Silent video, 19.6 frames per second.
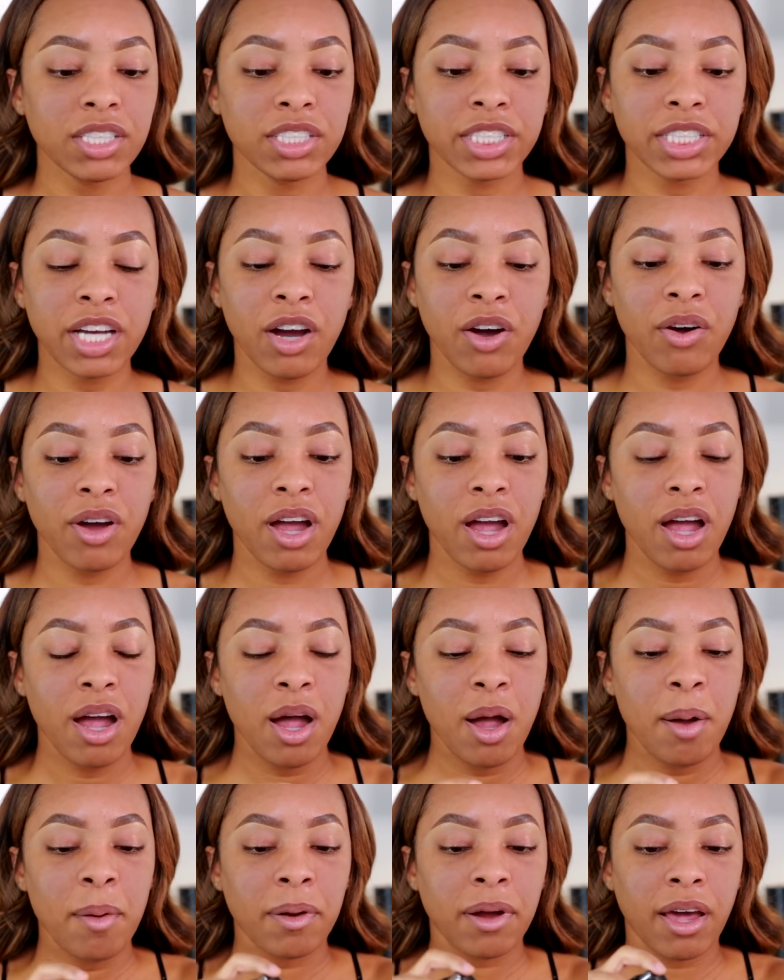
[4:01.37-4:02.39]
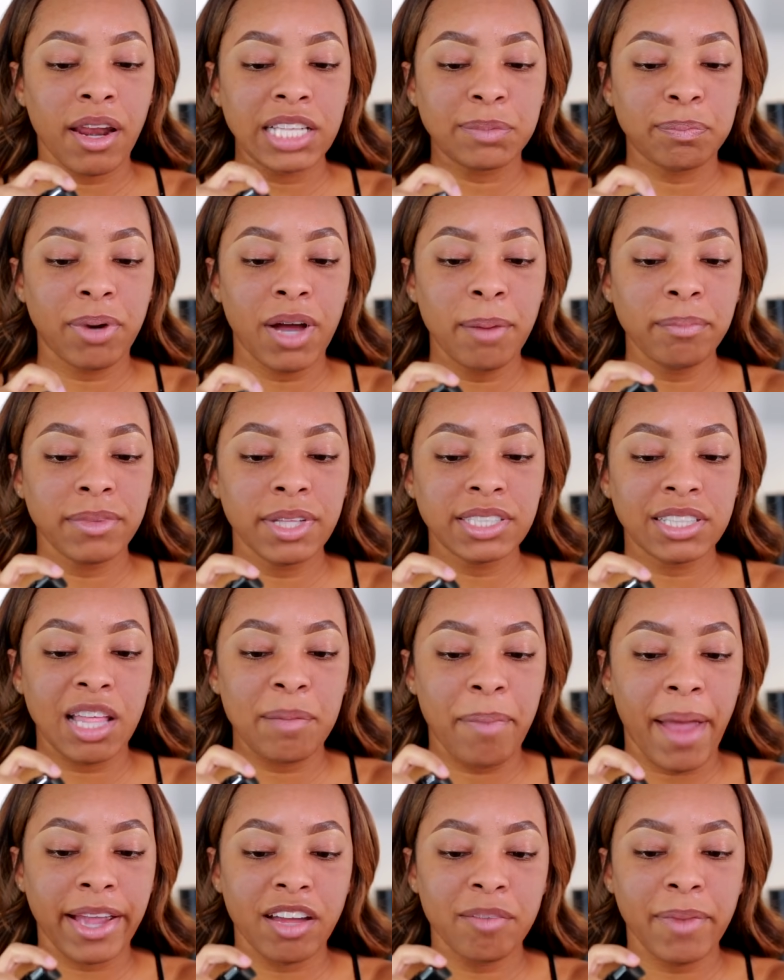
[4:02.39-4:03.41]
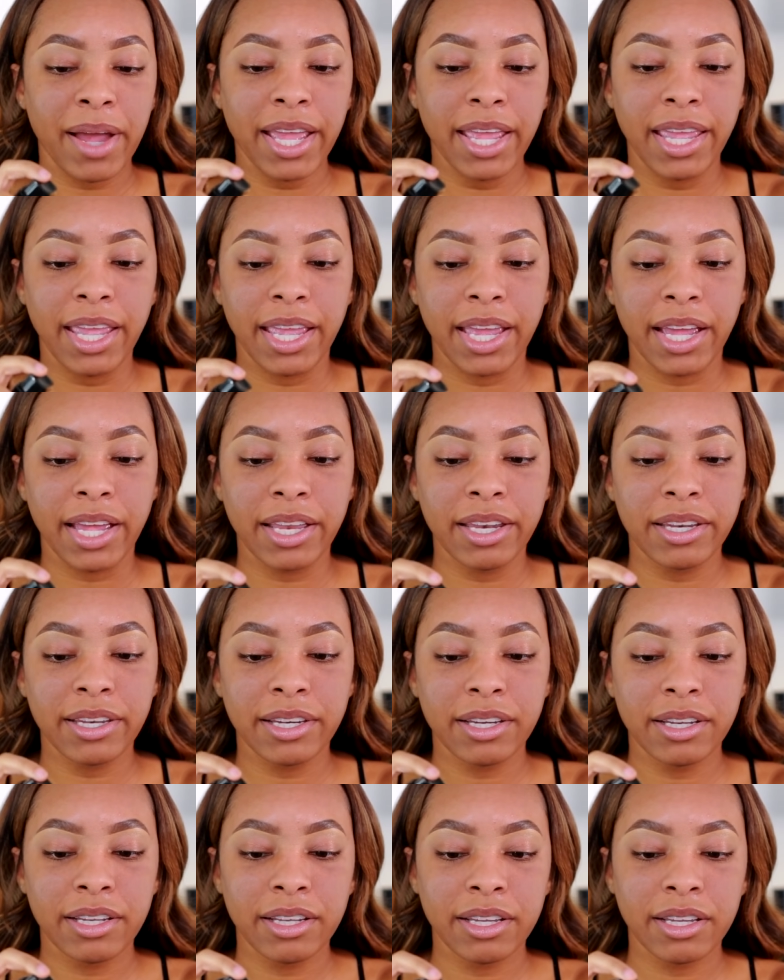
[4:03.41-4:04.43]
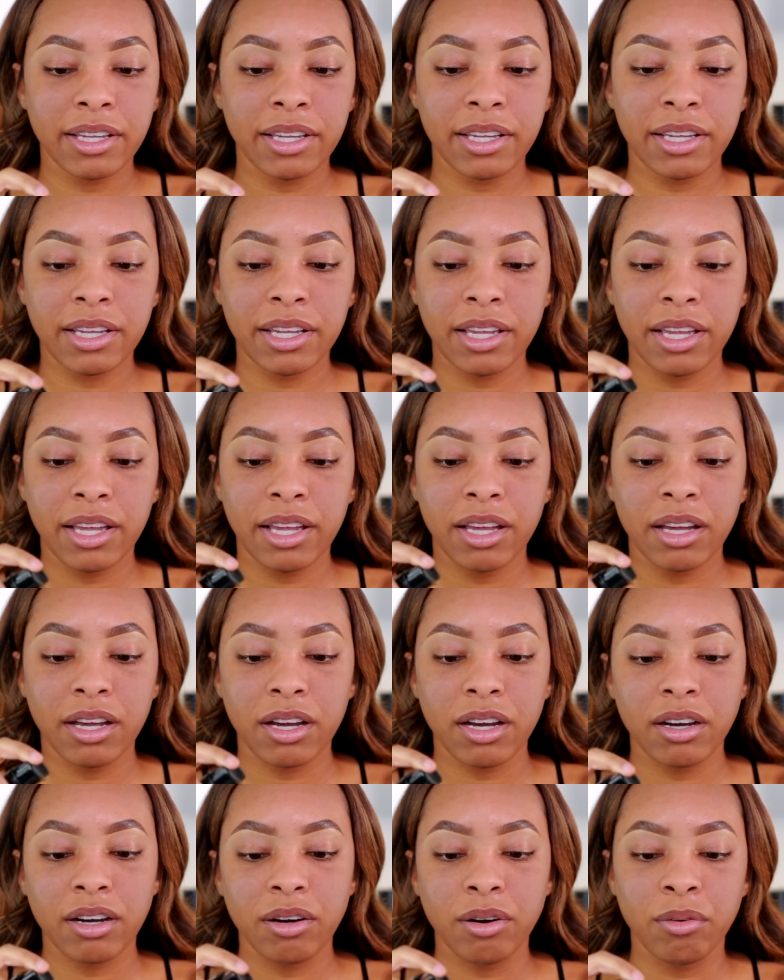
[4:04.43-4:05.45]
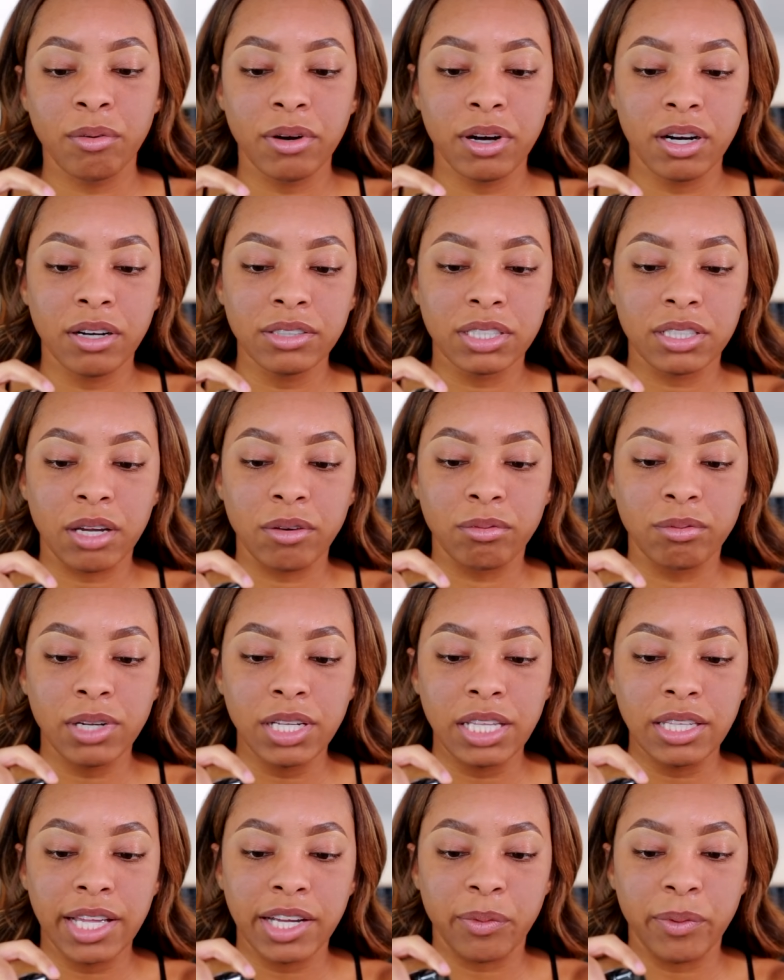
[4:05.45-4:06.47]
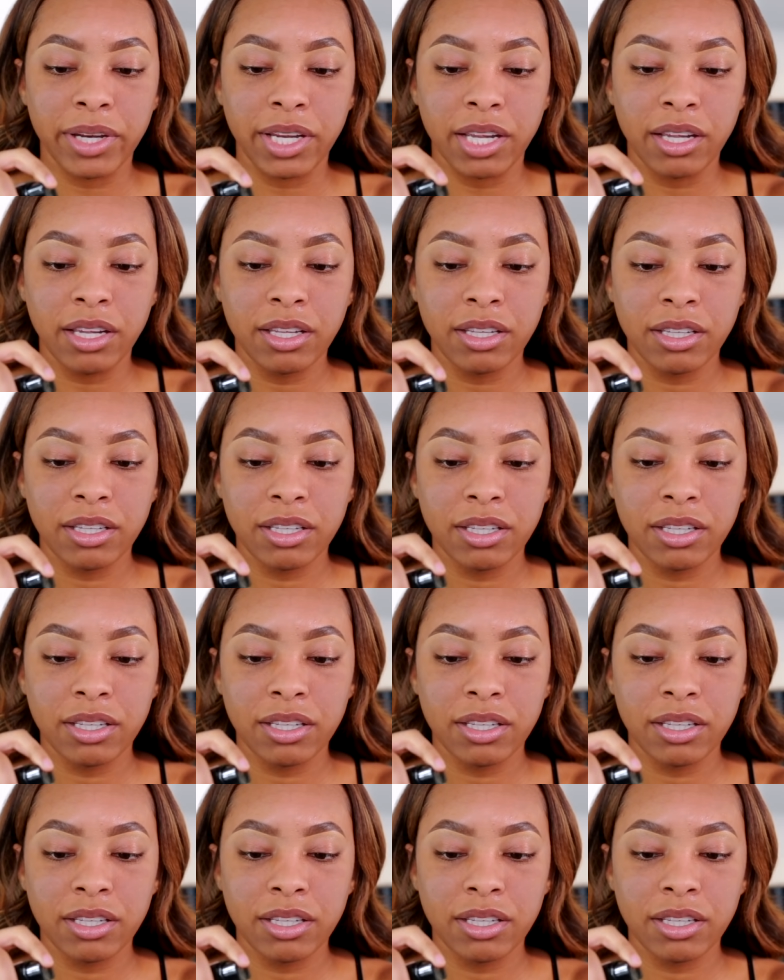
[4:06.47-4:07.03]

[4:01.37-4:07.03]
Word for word: So I'm going to just pump this in the back of my hand. Whoa, it's really liquidy.